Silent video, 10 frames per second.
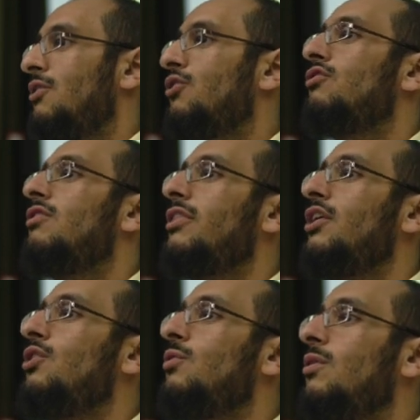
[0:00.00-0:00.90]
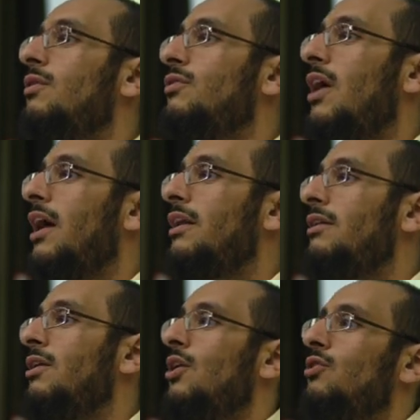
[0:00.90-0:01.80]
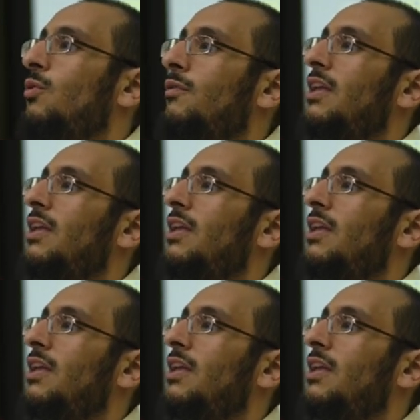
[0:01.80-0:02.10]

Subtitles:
There's nothing you could have done to have